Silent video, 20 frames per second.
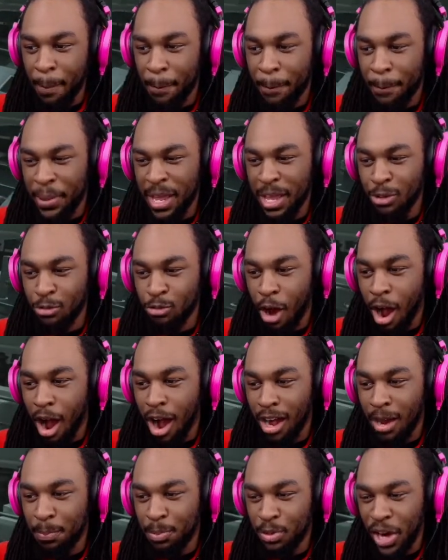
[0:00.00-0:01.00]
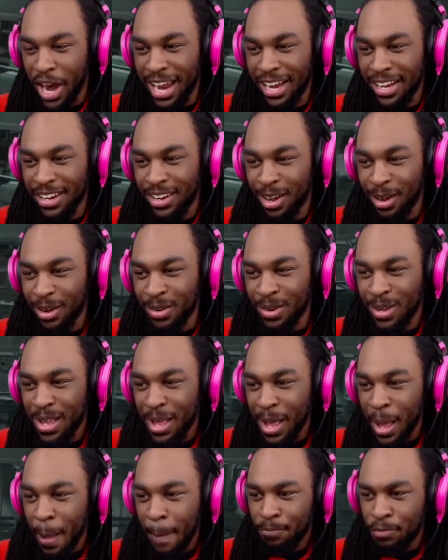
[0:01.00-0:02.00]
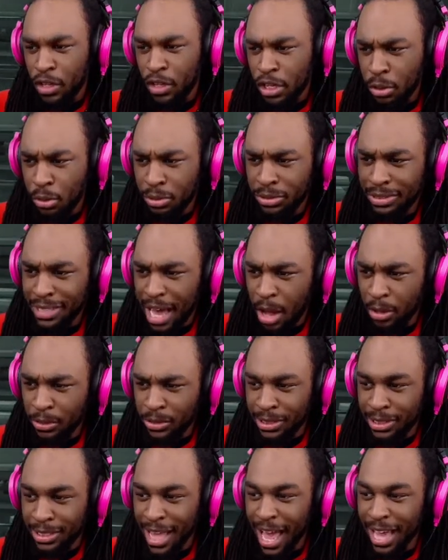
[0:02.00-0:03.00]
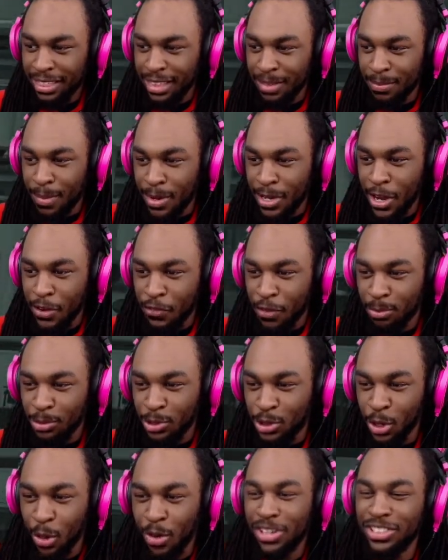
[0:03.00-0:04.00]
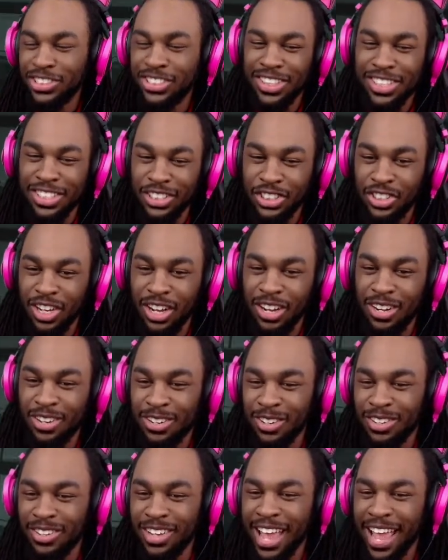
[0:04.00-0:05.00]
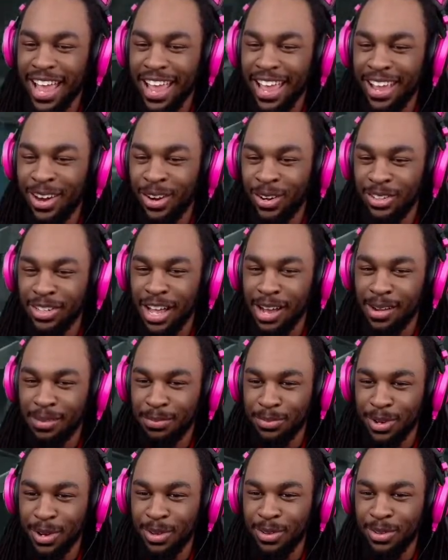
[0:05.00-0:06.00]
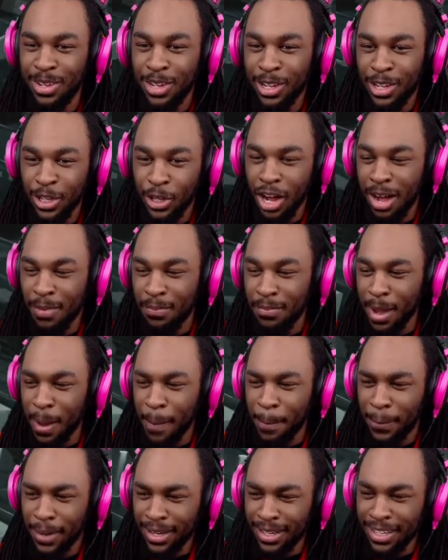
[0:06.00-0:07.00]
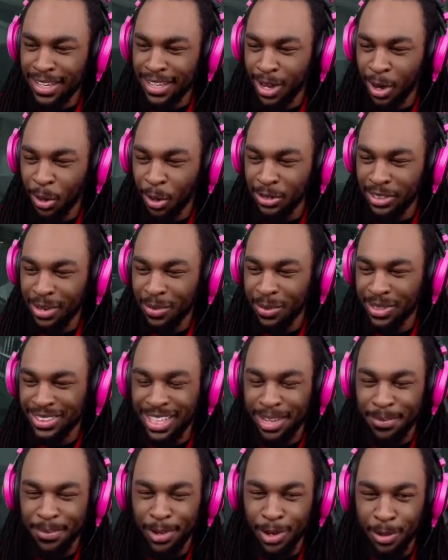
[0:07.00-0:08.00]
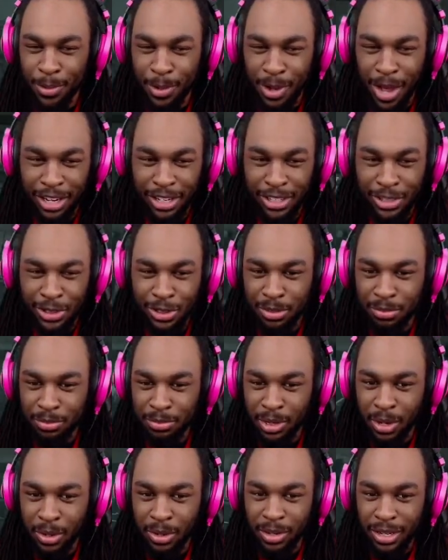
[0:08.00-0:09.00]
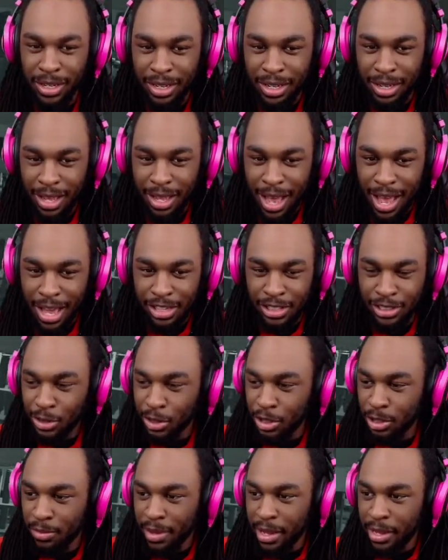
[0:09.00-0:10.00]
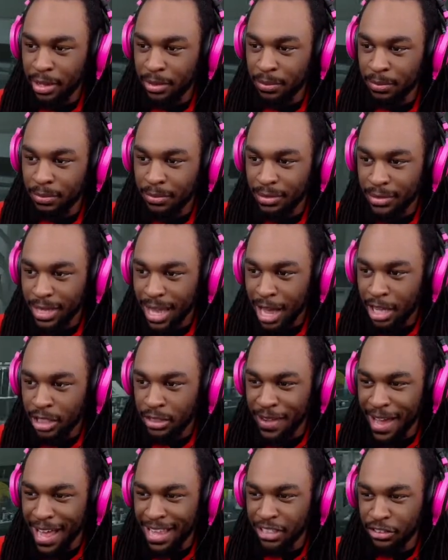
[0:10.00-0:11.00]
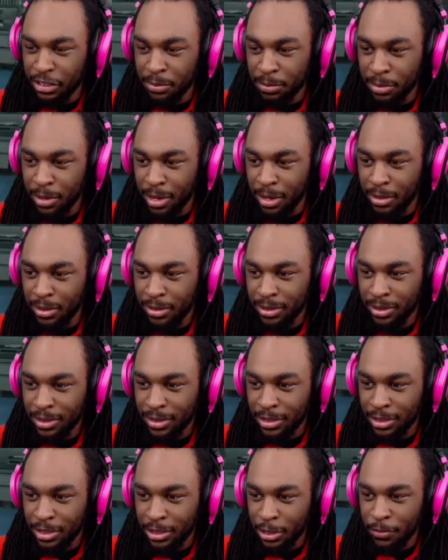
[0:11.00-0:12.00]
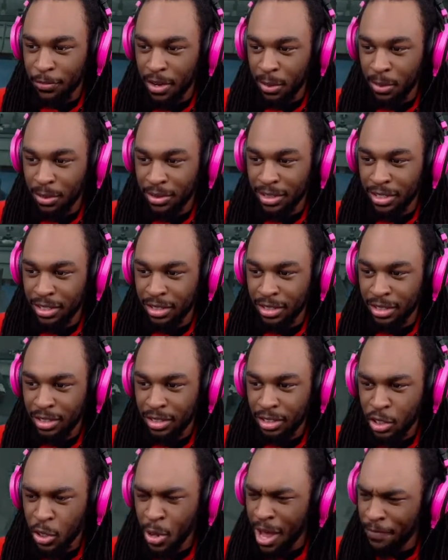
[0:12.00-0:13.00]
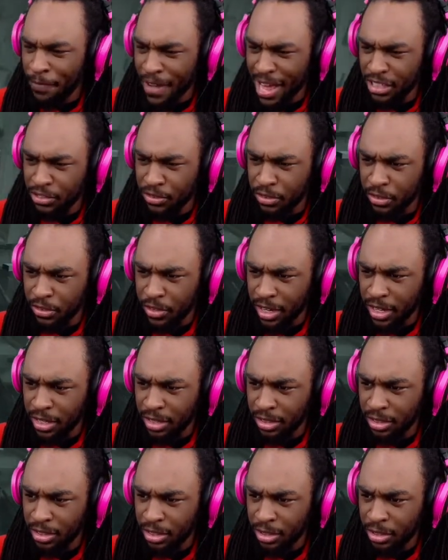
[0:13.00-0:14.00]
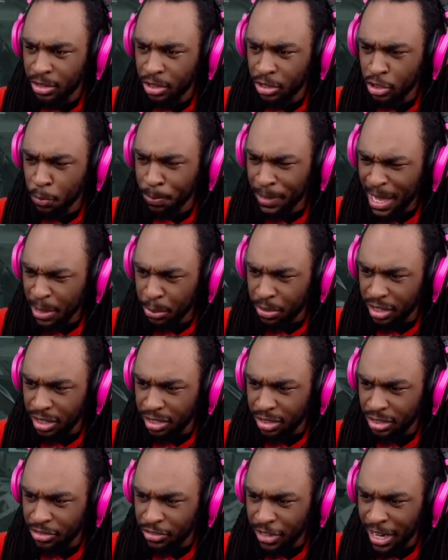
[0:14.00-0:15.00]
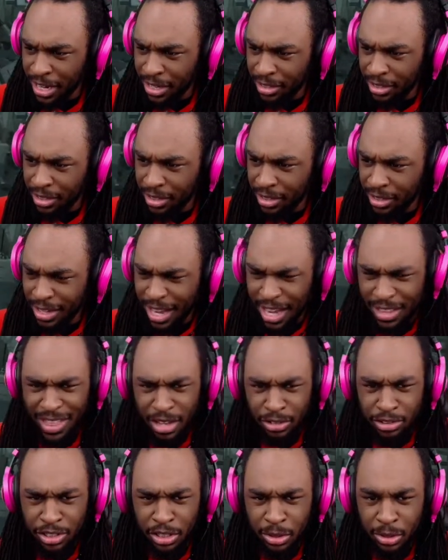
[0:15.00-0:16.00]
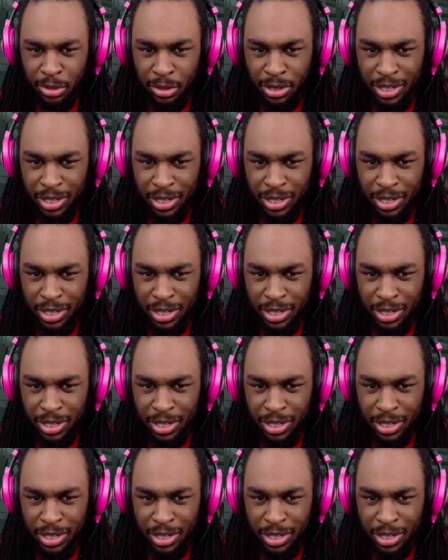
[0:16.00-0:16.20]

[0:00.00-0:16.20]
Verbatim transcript: B-Rock Brando. You sounded like the monkey from George of the Jungle. Hey, hold on, bro. You call me a monkey? Hold up. What's up, hobo? How you doing, bro? How you doing, man? How's Valorant, bro? You fuck with it? You have Valorant, right? You played with us, right? Yeah, that was you.